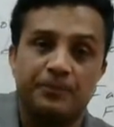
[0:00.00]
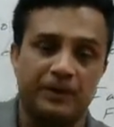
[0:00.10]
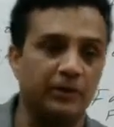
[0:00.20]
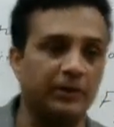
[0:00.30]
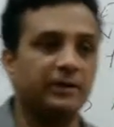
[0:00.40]

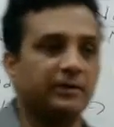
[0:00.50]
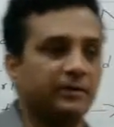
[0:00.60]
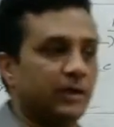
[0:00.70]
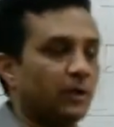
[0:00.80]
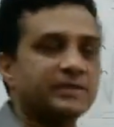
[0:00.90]
Now
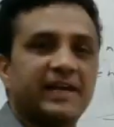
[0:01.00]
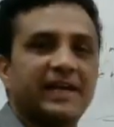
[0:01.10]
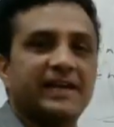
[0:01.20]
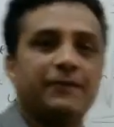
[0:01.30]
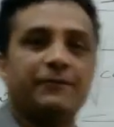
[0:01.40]
they are not
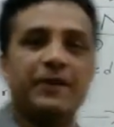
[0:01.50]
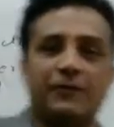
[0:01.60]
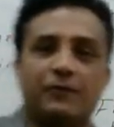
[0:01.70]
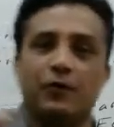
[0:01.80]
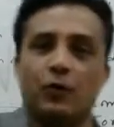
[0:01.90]
saying we
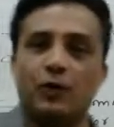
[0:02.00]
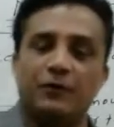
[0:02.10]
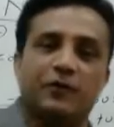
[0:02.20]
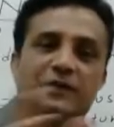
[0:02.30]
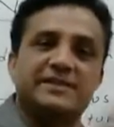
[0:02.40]
are only
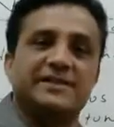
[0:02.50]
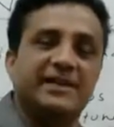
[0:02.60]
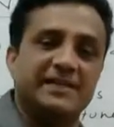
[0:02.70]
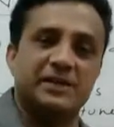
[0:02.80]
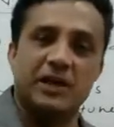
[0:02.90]
for the
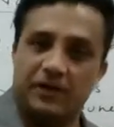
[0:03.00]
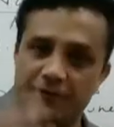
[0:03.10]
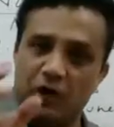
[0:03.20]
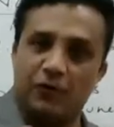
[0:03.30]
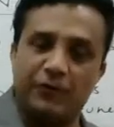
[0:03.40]
cities.
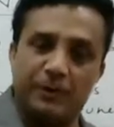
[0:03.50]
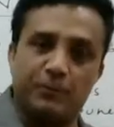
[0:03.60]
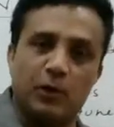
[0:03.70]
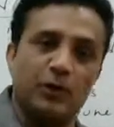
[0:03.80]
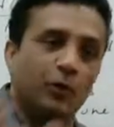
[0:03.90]
We are offering
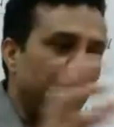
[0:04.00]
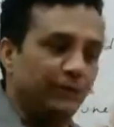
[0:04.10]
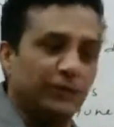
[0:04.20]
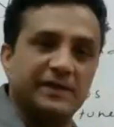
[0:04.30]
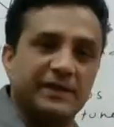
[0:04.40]
product only
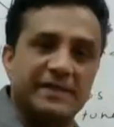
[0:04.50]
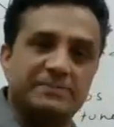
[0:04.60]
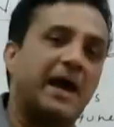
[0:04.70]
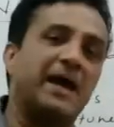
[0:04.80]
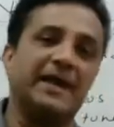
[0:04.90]
for cities.
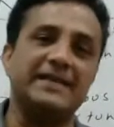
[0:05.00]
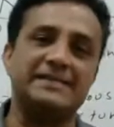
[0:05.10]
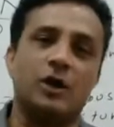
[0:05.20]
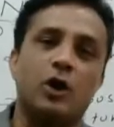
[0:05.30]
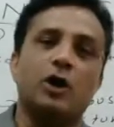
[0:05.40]
Maggie is
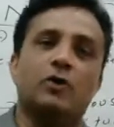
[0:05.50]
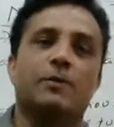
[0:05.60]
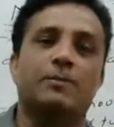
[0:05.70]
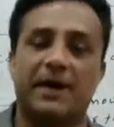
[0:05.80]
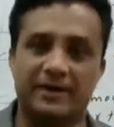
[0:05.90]
an all
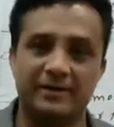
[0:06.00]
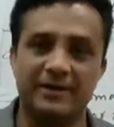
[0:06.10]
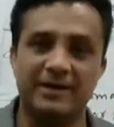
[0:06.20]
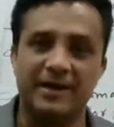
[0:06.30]
over brand.